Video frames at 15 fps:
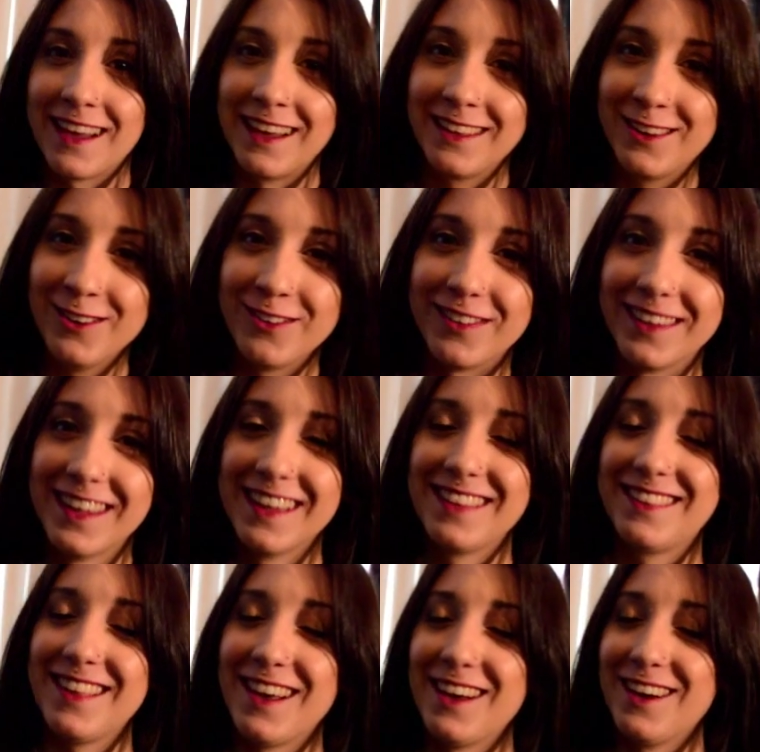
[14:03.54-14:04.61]
kind of cool.
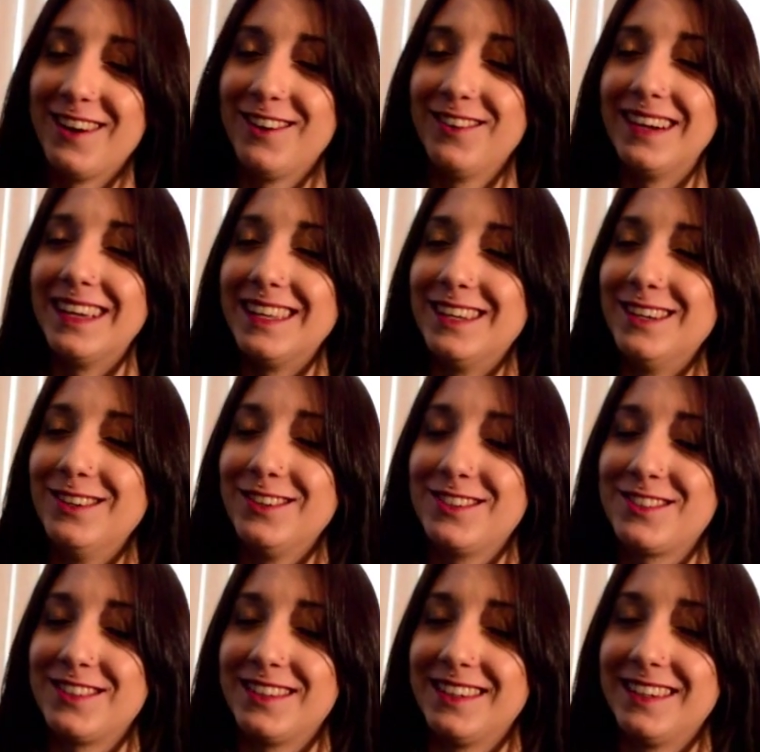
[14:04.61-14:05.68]
So, you
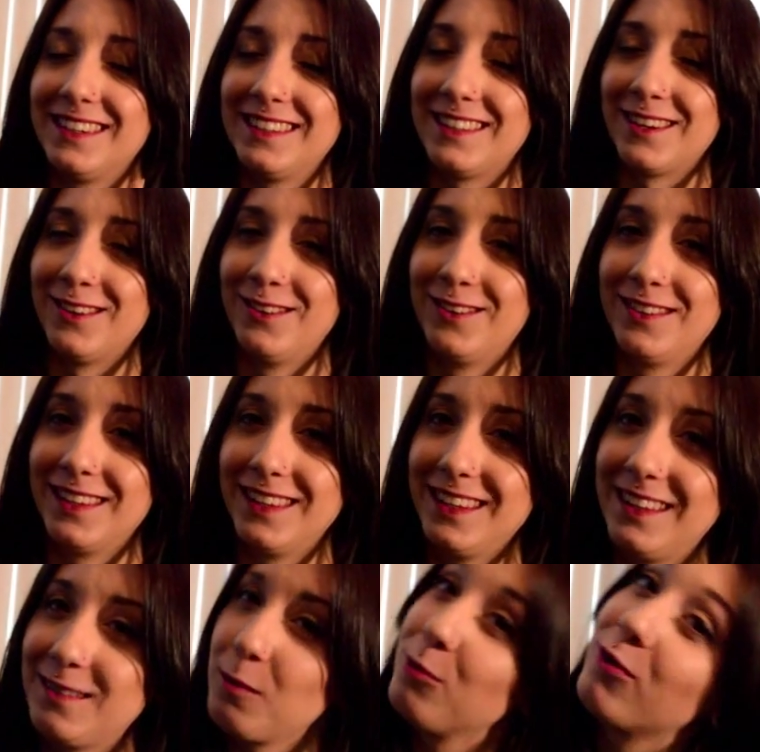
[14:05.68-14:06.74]
should
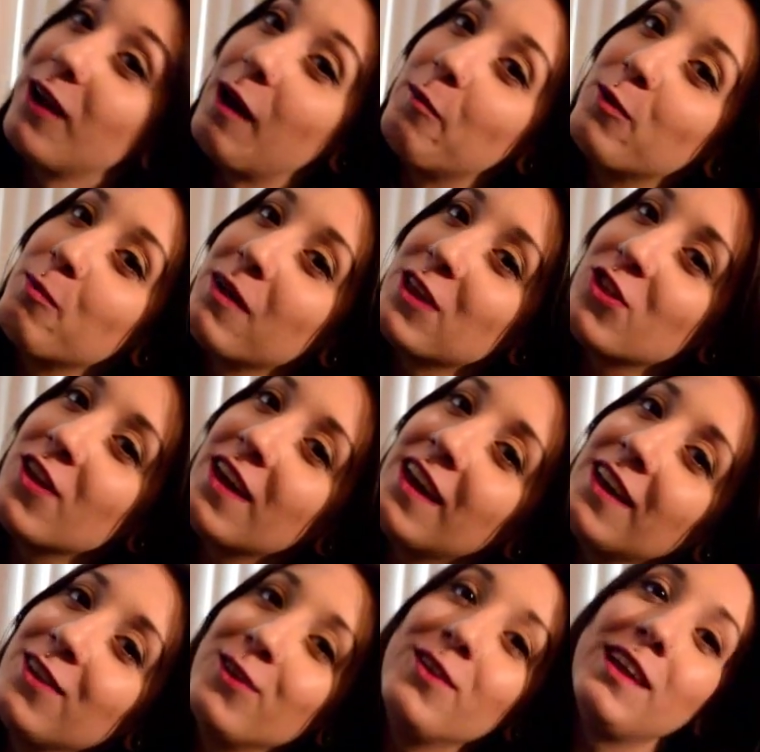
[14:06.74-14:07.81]
totally subscribe to my
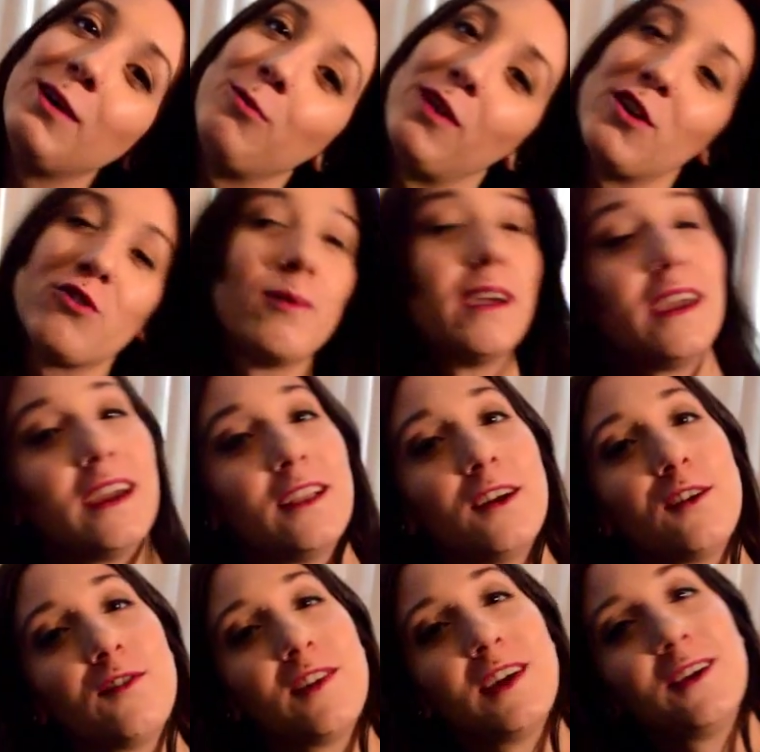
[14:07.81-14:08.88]
channel and watch my
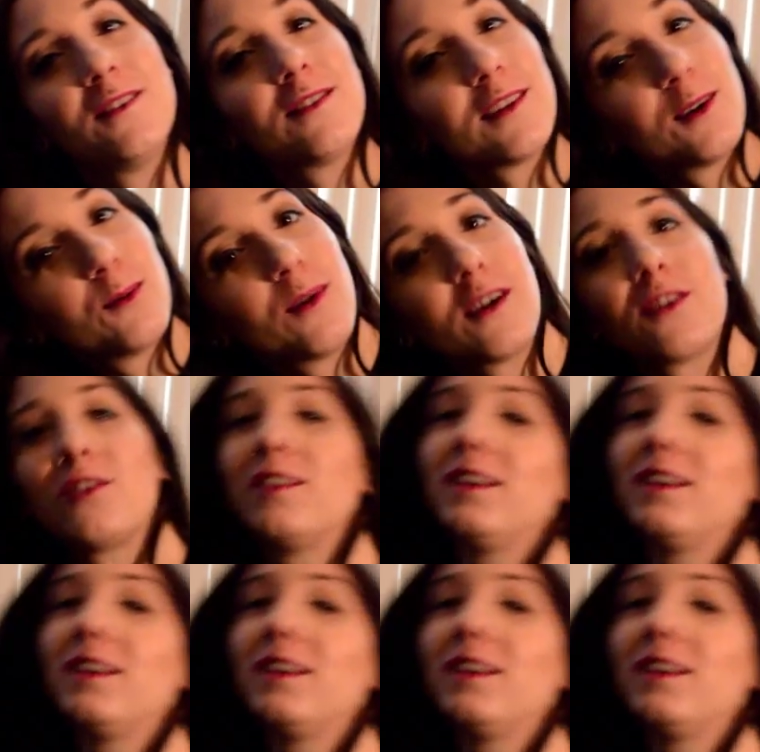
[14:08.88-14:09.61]
interviews and watch